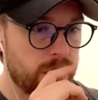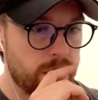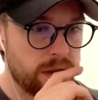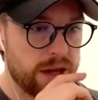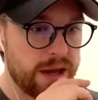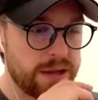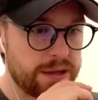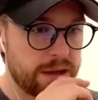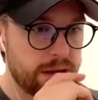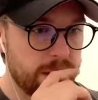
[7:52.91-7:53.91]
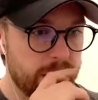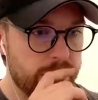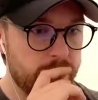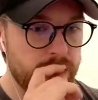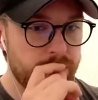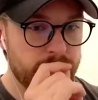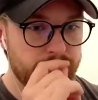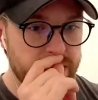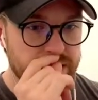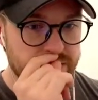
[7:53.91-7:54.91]
Only had uh, three, but
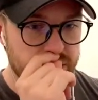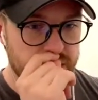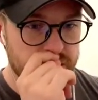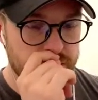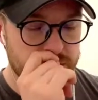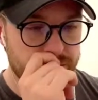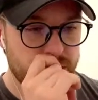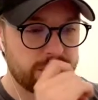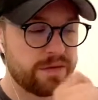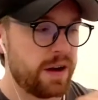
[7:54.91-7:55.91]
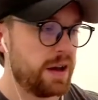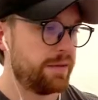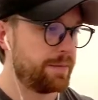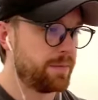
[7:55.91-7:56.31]
placed for a spot of five.